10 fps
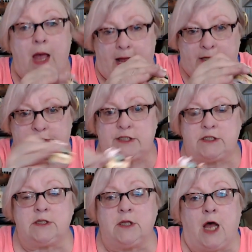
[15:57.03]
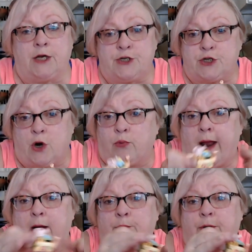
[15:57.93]
and sloshed
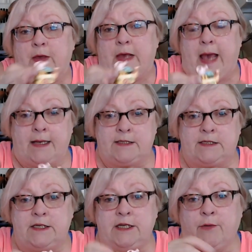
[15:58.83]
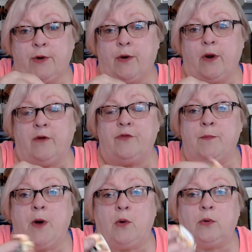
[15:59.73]
around the exterior of the
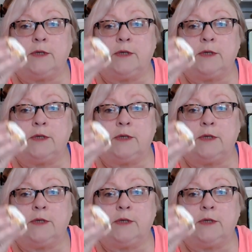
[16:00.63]
mold.